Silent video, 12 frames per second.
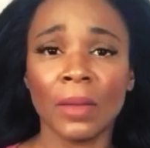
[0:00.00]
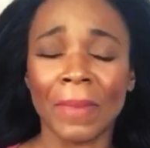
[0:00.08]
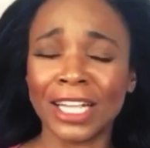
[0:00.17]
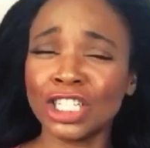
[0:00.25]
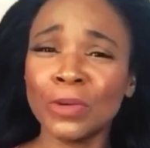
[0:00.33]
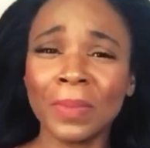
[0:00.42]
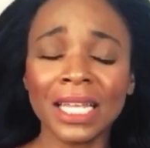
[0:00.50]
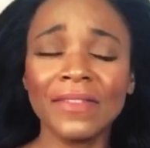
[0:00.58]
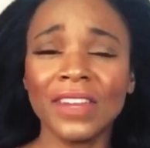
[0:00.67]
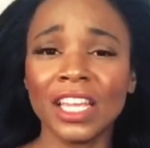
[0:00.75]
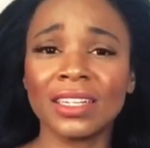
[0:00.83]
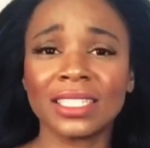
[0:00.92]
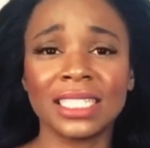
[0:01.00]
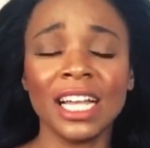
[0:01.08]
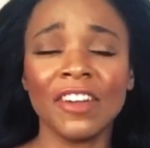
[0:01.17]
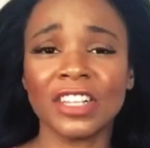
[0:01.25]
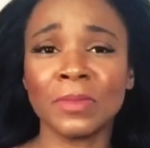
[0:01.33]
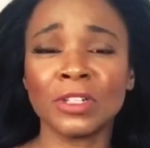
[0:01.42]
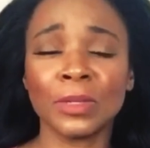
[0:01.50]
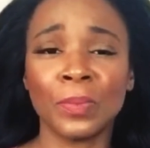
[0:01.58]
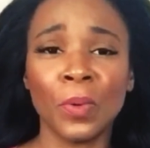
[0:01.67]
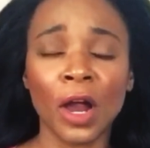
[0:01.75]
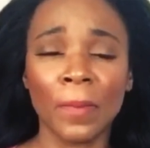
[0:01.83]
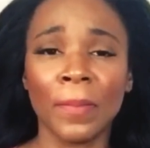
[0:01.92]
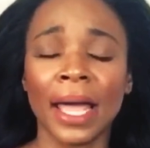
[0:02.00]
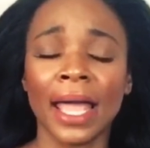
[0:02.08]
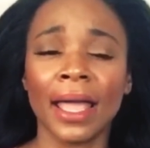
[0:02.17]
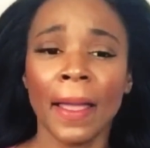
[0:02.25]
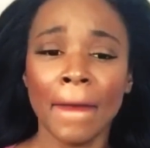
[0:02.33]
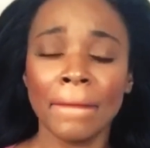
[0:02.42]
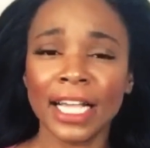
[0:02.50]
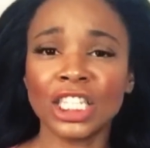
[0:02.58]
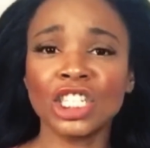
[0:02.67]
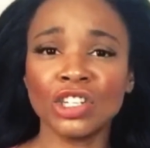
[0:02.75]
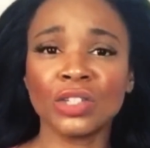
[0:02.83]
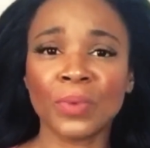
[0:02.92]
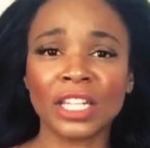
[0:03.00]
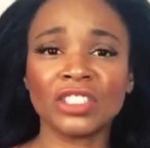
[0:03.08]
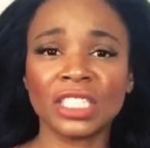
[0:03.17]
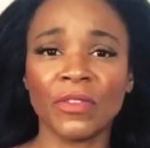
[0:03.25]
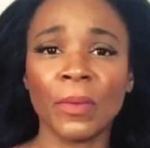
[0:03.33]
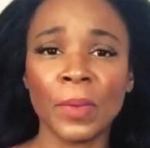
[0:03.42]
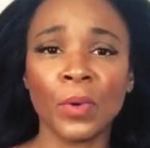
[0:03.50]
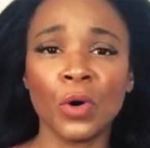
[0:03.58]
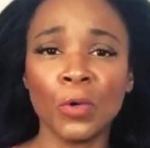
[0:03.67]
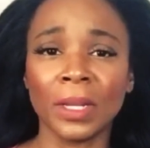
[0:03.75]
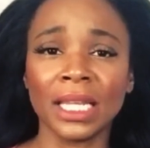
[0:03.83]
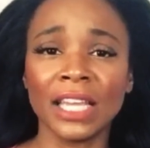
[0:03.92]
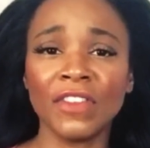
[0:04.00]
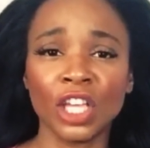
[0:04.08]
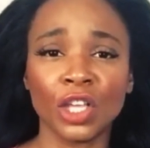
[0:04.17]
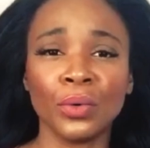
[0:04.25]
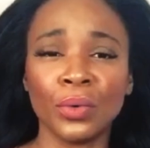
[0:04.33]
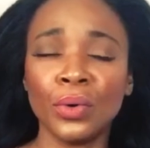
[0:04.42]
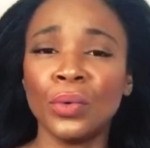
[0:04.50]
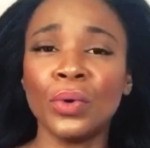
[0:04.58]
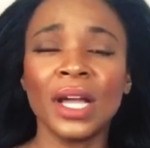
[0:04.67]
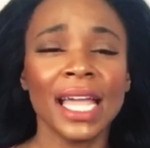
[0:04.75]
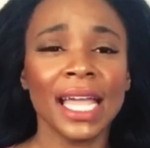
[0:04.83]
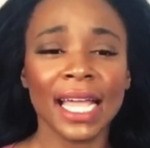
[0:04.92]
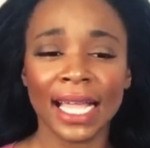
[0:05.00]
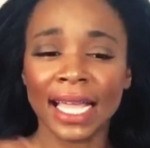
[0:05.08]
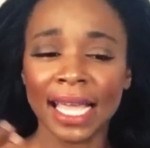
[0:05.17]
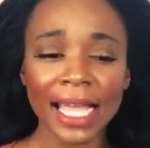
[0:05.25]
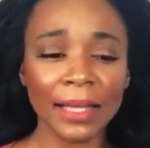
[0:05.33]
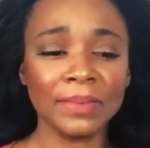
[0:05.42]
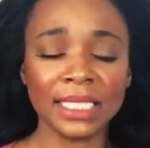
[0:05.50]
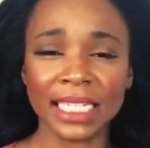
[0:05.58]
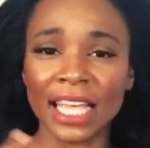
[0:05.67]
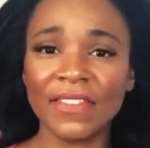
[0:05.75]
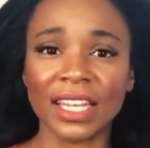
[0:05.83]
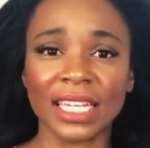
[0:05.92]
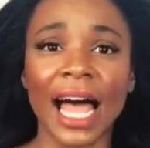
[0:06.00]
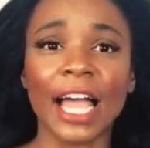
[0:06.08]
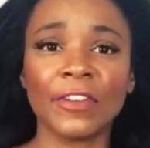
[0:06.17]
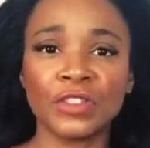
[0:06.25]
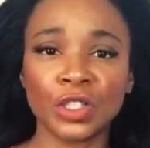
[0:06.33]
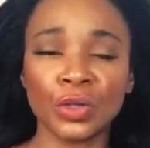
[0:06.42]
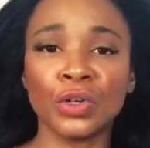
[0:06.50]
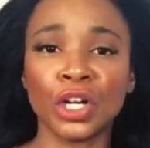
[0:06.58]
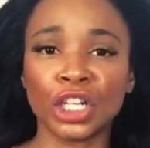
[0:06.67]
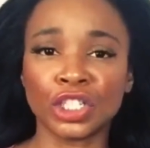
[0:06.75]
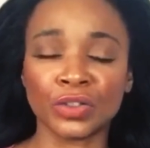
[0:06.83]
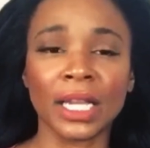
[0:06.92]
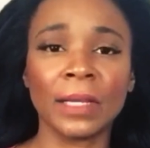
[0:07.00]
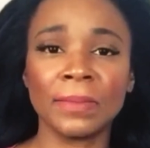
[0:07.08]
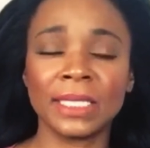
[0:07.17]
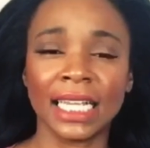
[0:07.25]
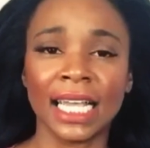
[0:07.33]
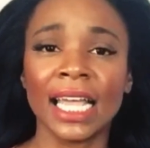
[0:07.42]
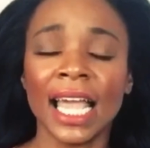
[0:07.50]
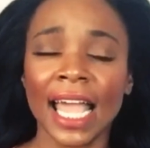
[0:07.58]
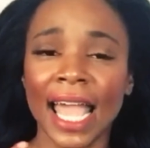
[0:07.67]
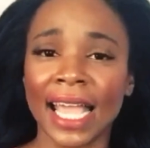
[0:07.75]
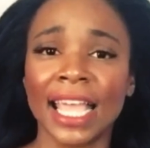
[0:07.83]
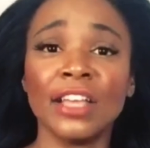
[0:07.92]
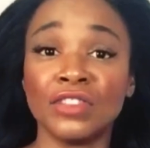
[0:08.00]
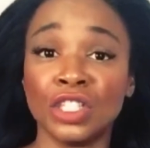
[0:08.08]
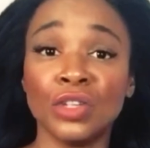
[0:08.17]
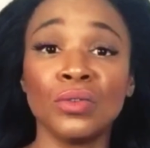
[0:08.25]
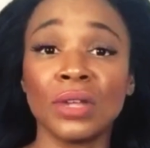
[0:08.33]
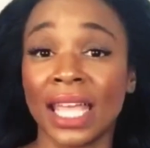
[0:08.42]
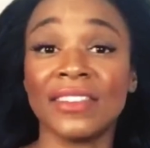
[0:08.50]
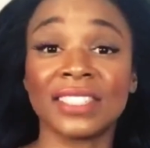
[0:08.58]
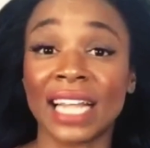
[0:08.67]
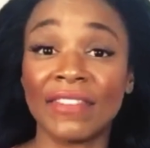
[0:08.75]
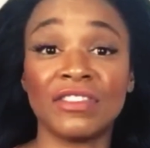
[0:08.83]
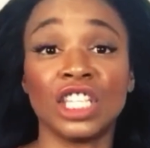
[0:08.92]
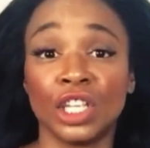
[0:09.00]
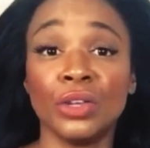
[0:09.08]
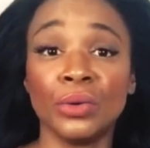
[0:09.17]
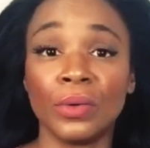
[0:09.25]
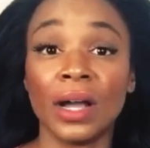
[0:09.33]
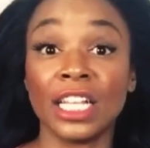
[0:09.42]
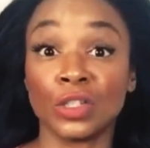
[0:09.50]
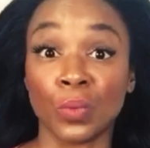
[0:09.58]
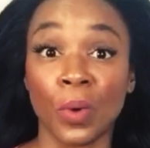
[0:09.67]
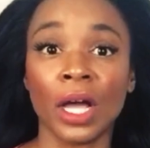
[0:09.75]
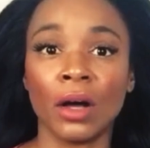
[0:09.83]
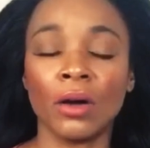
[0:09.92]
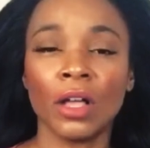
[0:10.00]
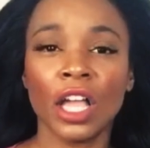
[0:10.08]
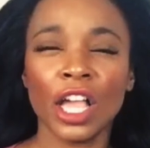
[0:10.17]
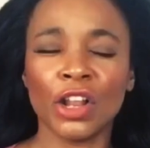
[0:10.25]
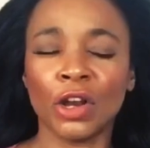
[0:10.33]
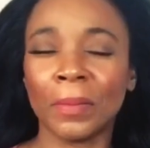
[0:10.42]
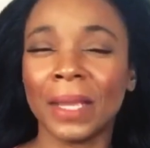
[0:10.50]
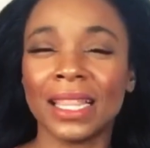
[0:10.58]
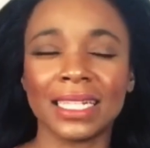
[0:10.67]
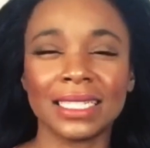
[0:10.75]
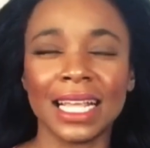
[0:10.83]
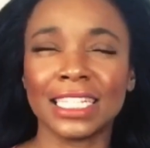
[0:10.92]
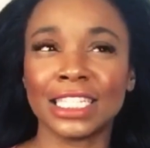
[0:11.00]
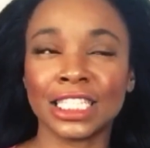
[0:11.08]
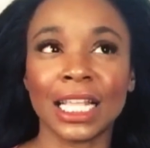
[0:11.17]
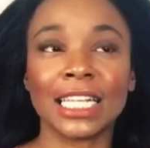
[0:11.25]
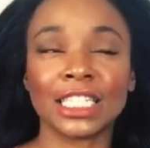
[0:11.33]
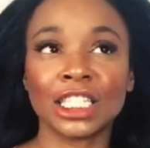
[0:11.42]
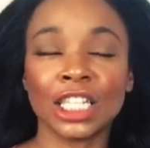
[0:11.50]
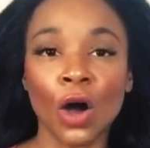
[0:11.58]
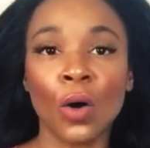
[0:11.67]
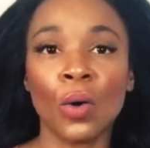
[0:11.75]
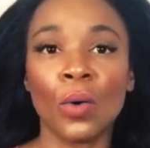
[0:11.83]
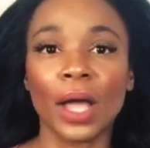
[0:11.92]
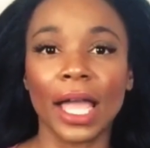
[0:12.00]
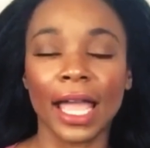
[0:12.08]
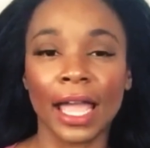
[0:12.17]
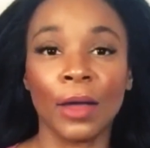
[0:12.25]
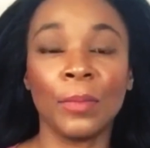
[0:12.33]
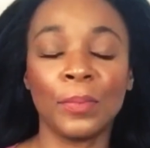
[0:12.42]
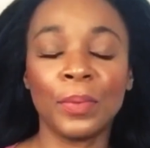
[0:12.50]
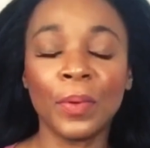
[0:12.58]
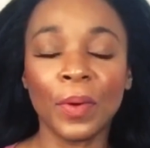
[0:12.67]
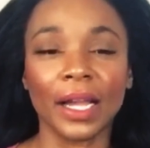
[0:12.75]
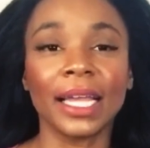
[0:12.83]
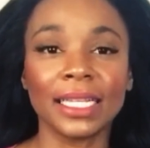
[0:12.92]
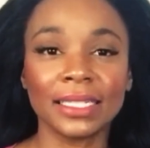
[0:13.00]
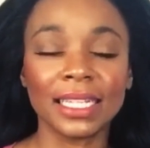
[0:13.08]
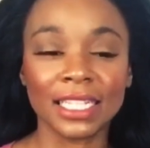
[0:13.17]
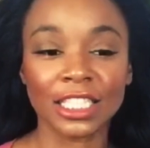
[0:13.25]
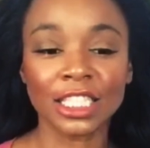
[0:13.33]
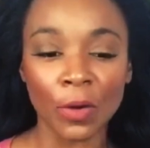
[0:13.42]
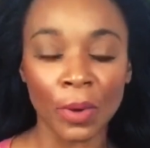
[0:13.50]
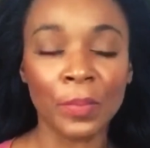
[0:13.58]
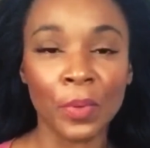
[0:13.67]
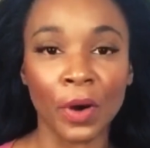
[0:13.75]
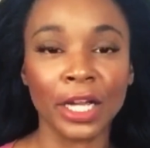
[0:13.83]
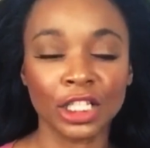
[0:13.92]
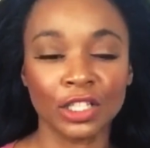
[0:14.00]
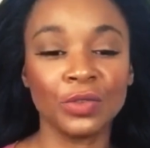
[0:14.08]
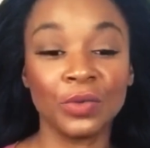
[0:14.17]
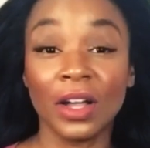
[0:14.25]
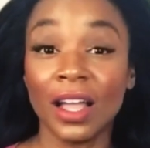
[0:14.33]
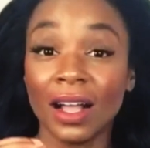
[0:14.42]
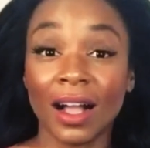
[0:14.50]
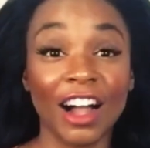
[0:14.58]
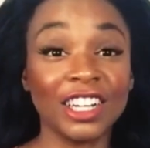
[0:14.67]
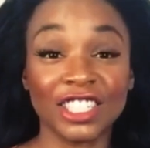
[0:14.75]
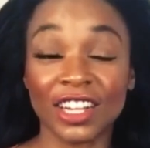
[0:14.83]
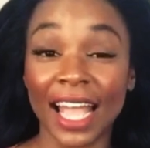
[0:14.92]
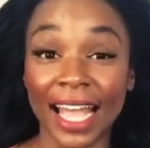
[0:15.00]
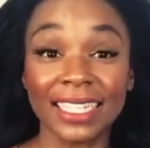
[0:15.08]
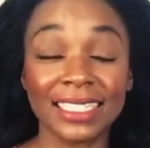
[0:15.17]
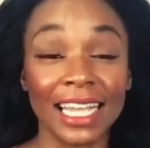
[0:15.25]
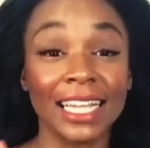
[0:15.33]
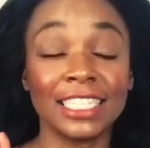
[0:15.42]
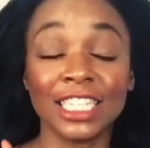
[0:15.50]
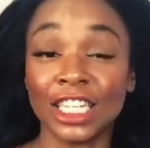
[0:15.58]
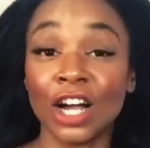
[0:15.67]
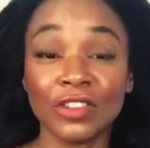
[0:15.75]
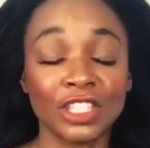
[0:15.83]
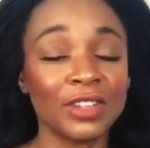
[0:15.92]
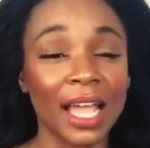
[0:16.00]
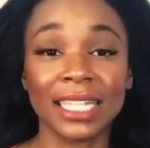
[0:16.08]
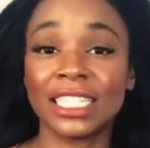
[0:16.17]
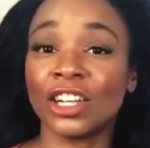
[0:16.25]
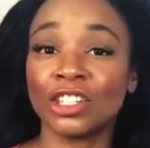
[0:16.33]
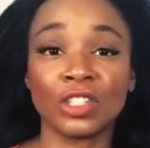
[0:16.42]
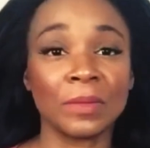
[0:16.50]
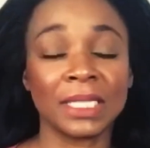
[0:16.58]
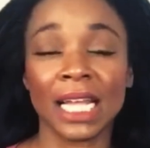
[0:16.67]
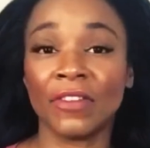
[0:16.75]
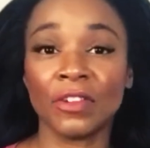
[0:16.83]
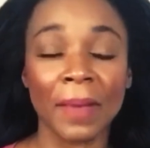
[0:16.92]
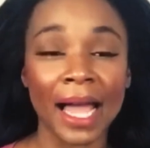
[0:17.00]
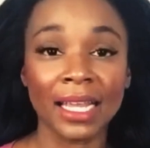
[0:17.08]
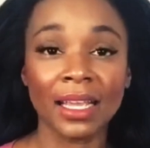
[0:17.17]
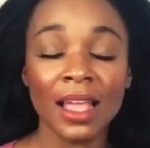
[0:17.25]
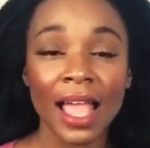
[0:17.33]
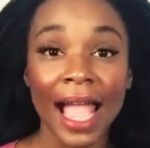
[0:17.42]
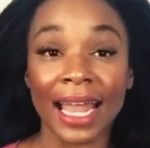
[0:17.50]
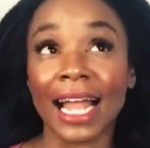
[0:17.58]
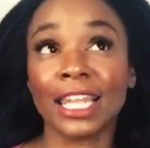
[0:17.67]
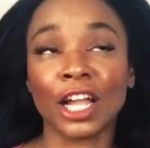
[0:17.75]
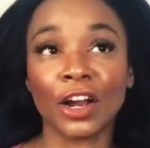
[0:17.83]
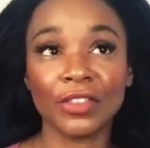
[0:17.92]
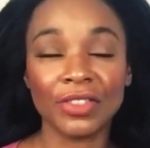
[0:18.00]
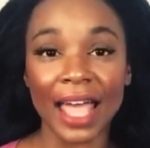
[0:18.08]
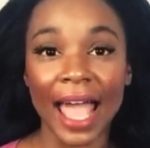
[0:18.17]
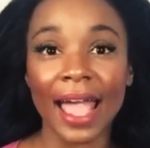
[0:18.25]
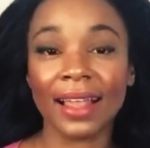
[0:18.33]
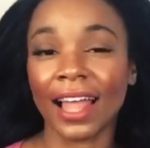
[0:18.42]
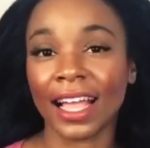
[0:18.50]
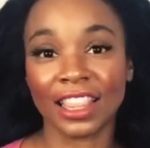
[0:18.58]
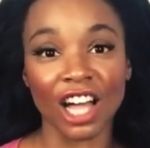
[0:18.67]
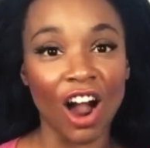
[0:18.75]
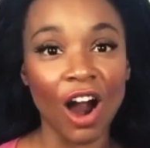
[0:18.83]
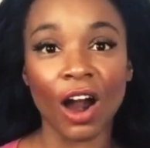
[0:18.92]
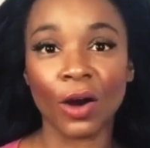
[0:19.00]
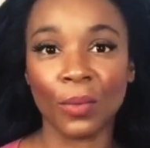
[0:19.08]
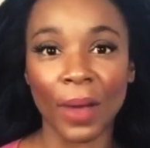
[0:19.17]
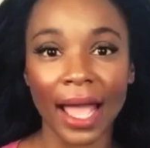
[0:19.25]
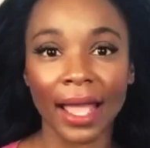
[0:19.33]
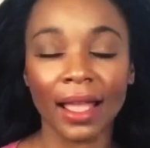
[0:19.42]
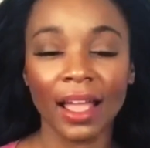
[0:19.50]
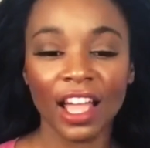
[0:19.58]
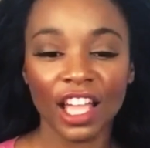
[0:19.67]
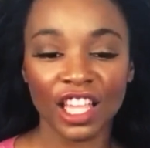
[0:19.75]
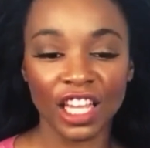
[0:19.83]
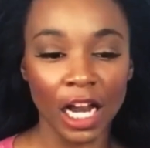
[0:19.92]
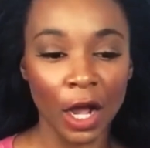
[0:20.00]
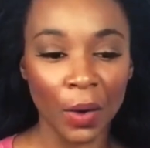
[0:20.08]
Make sure you believe in yourself. It's most important, but make sure you surround yourself with people who believe in you, who keeps giving life to your dreams, and gives life to you as well. You know what I mean? That's so important. It's so important to guard your gates and to know that you can't tell your dreams to everybody. And I learned that like the hard way. It's